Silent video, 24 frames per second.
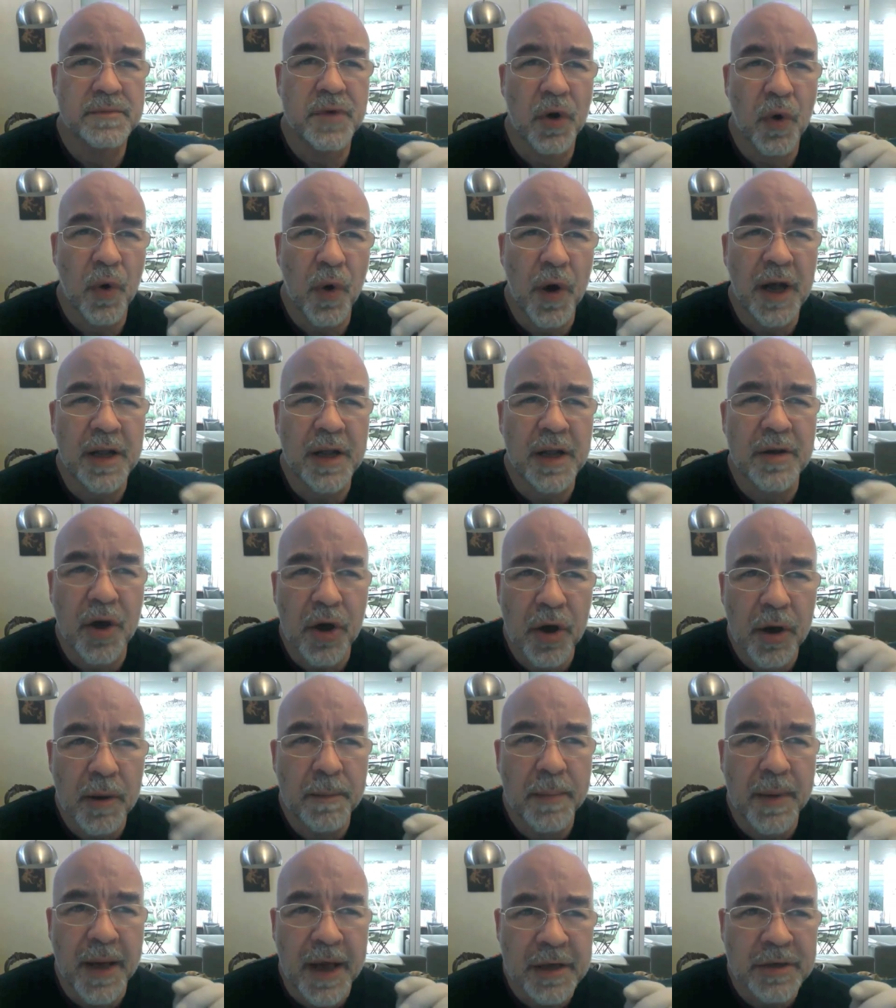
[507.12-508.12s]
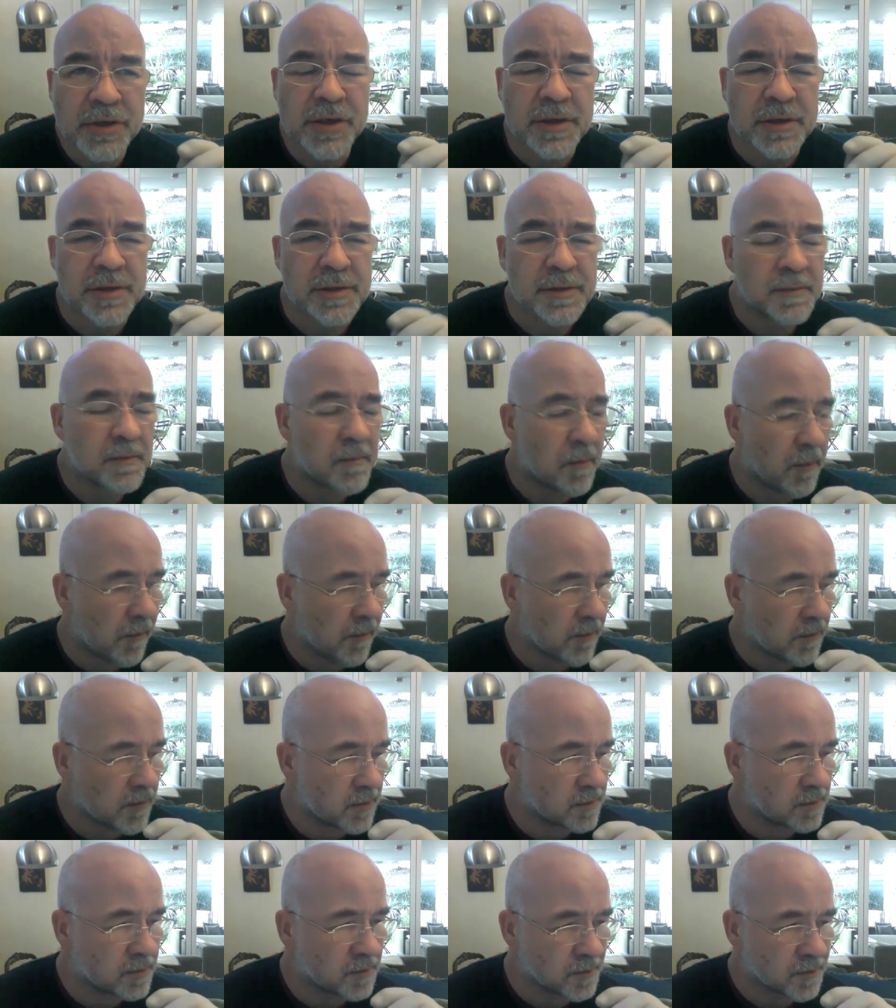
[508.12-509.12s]
Quite herbaceous.
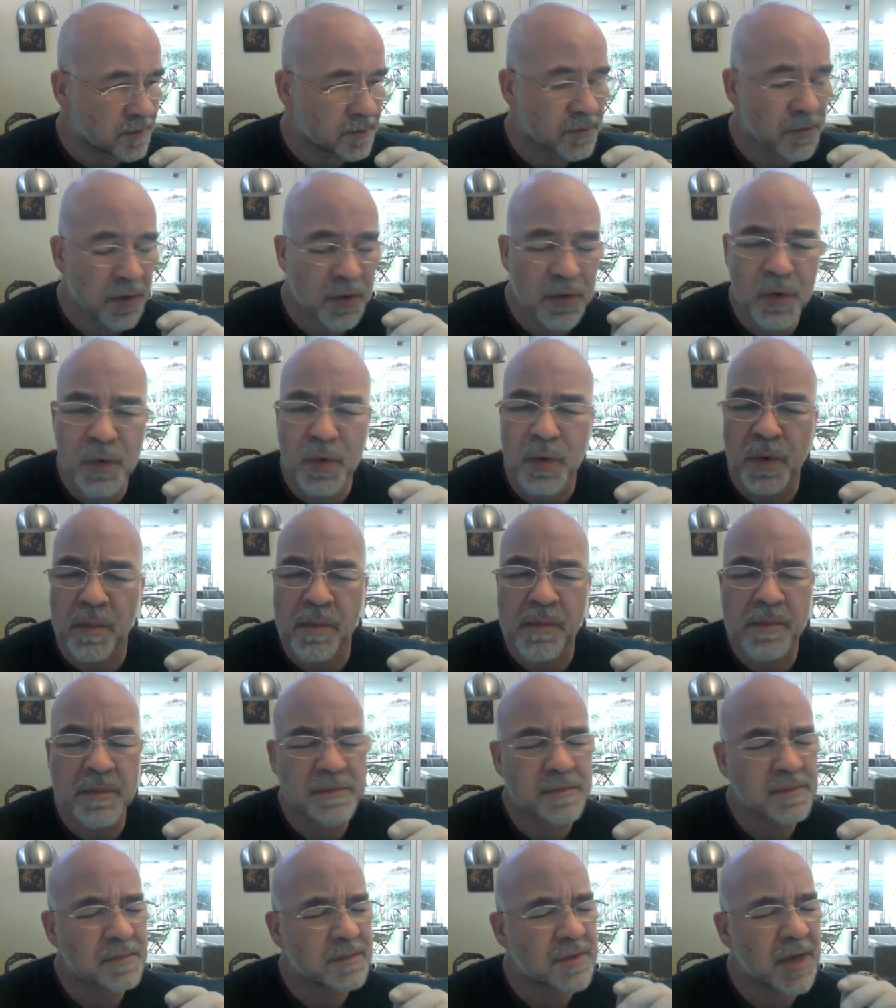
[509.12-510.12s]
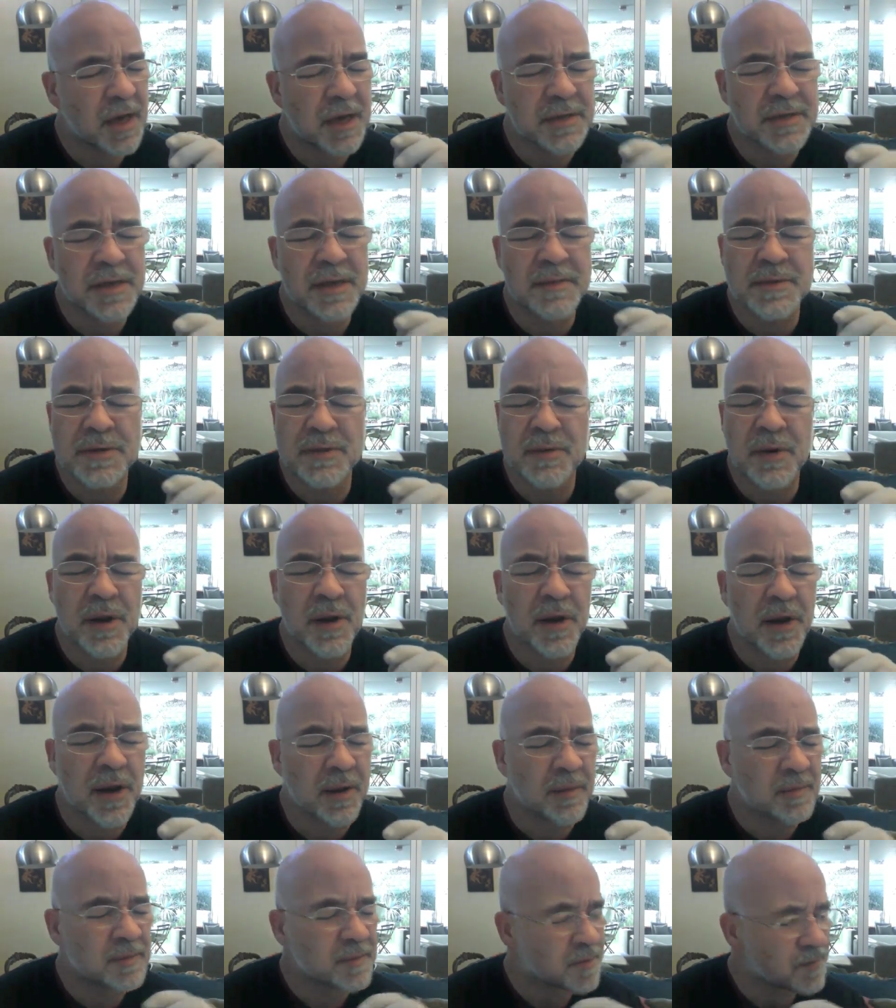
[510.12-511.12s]
Ooh, as I'm
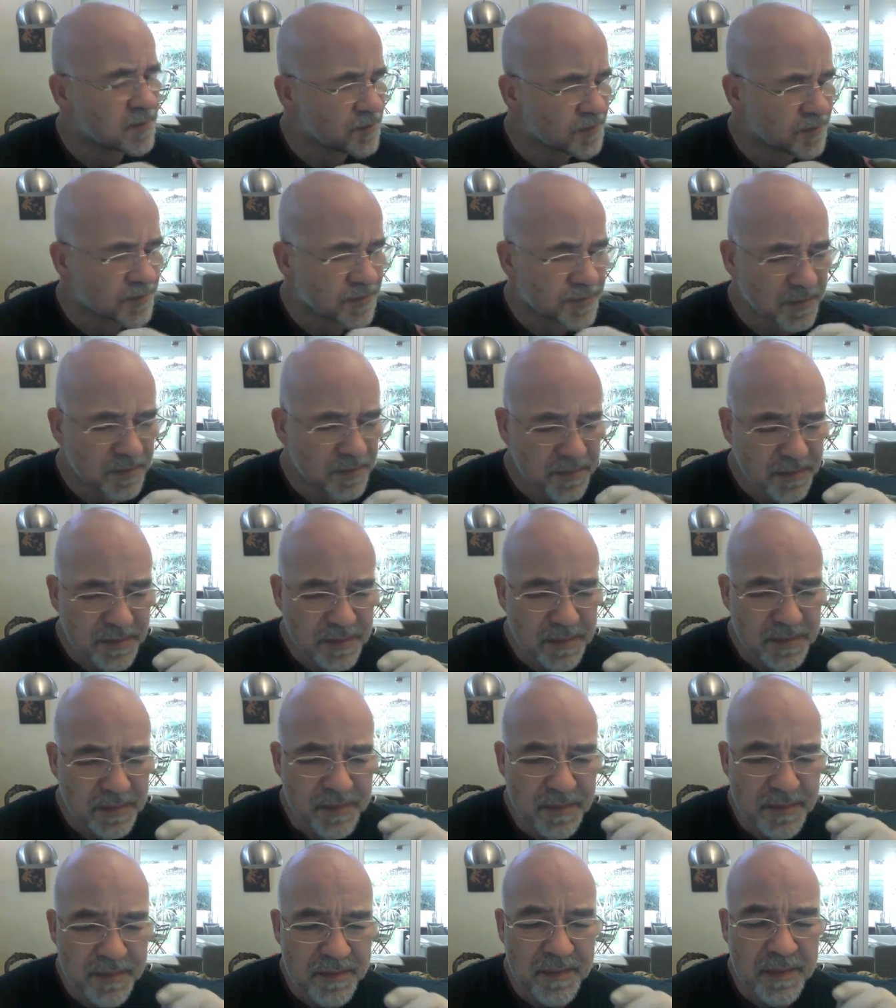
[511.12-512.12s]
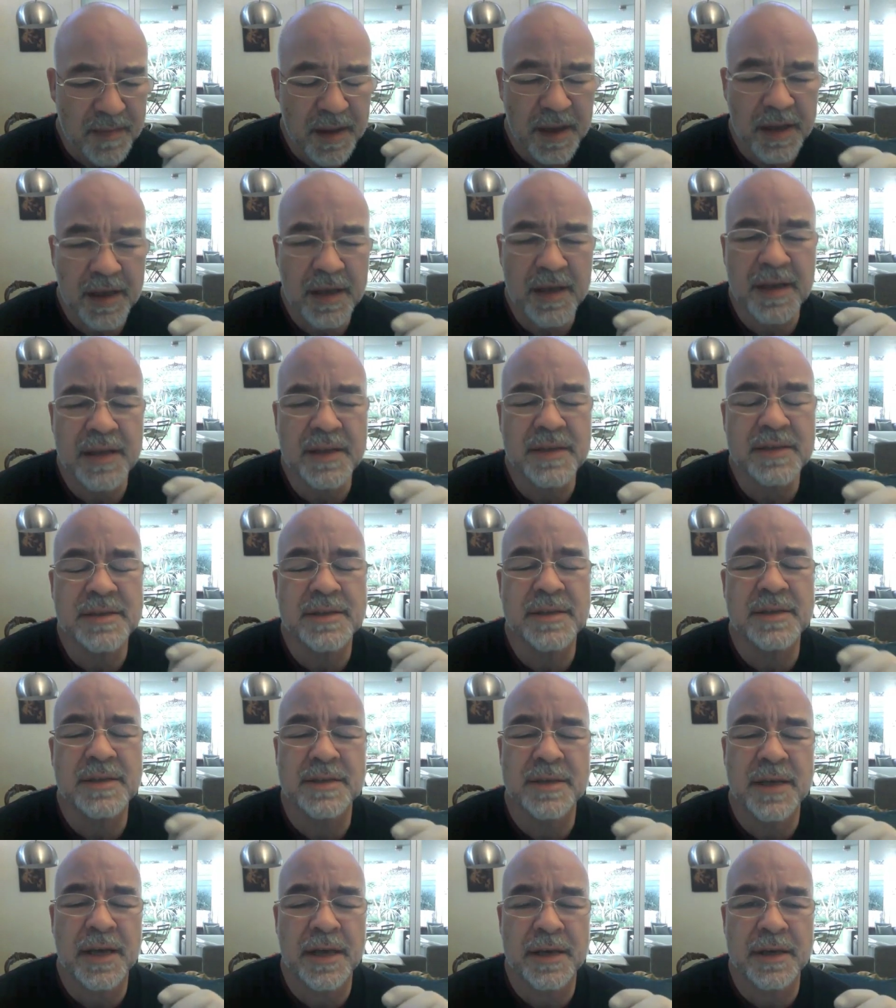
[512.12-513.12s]
swallowing,
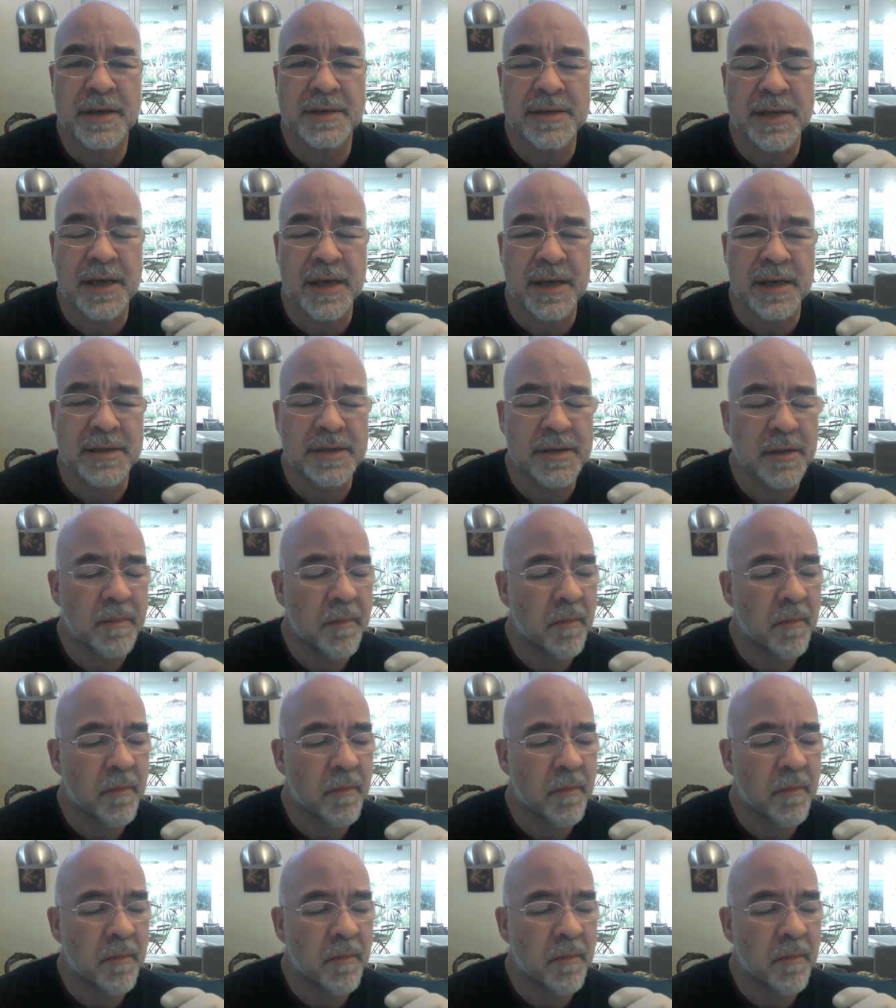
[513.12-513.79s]
instantaneous heat.